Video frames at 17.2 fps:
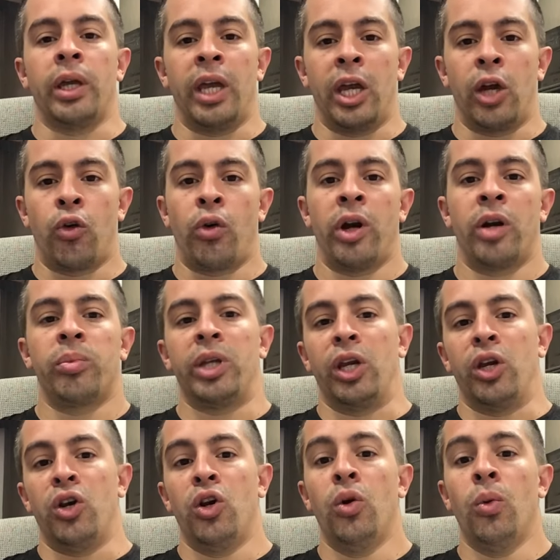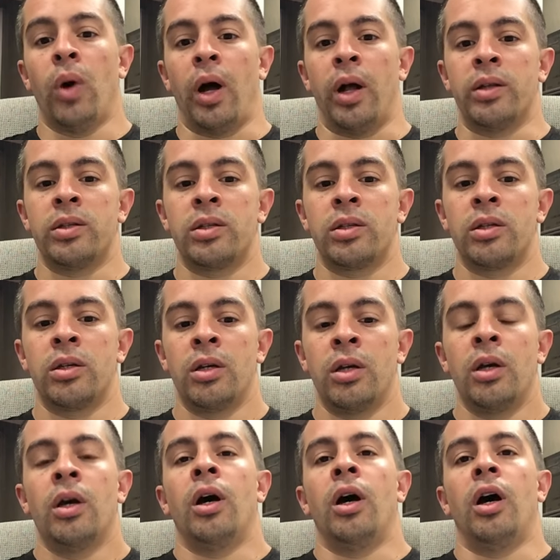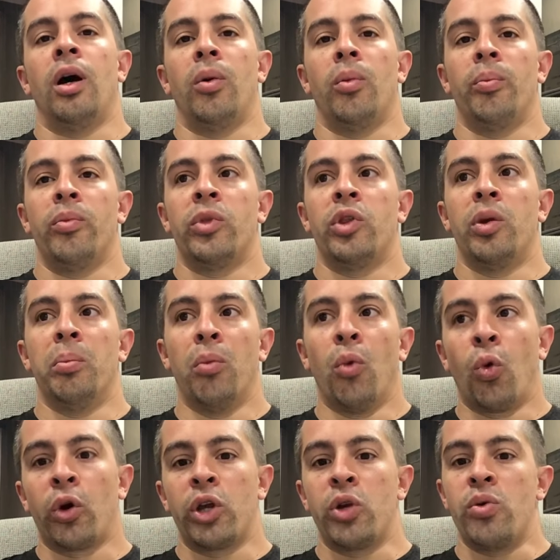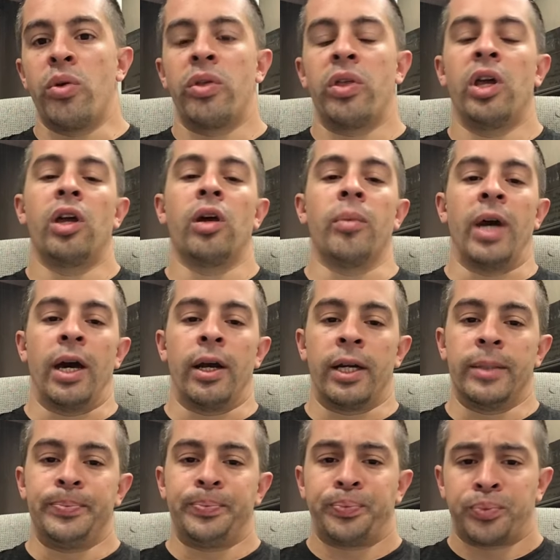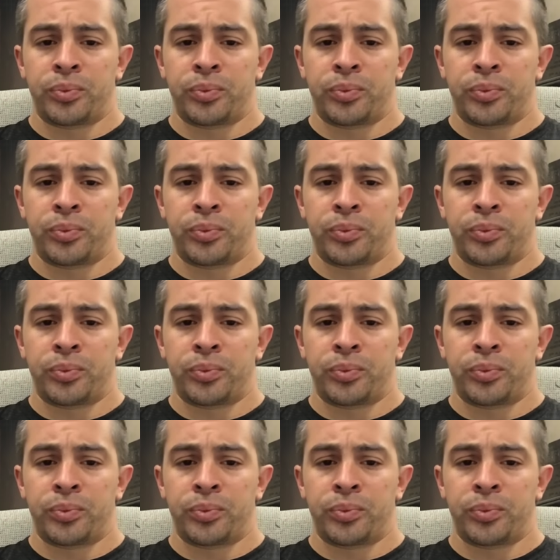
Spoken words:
nuanced the more you think about it.